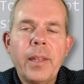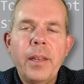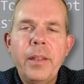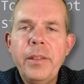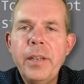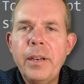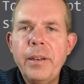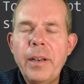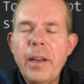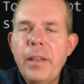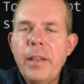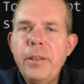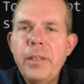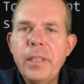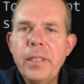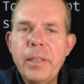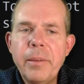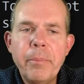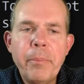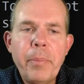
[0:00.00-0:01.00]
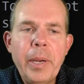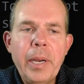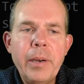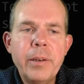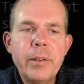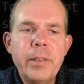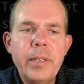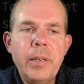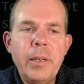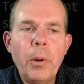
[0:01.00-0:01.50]
There, now you can
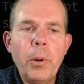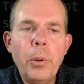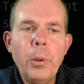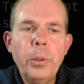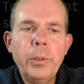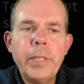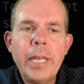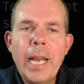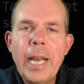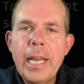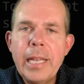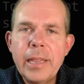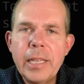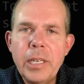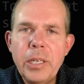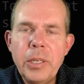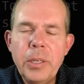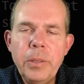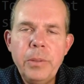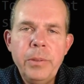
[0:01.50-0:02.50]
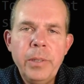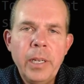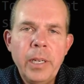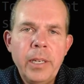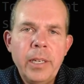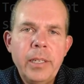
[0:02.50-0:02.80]
compare the old and the new,